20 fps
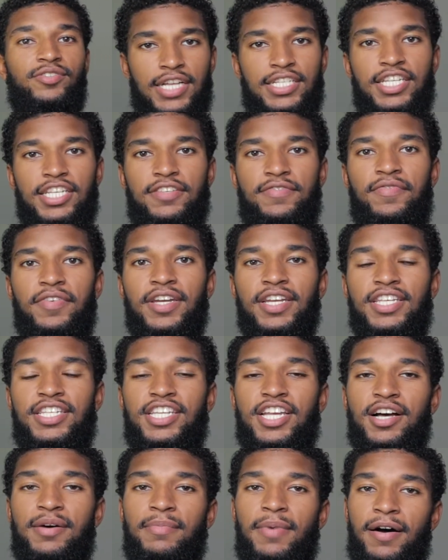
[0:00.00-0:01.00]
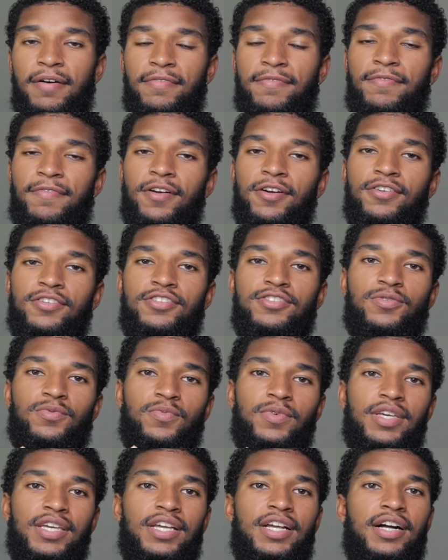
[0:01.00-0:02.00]
I just finished up my first
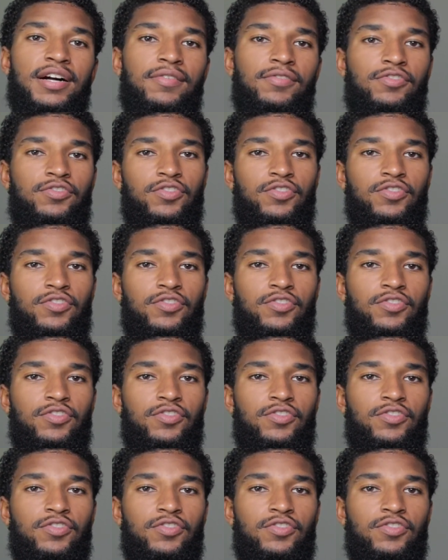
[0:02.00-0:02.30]
week of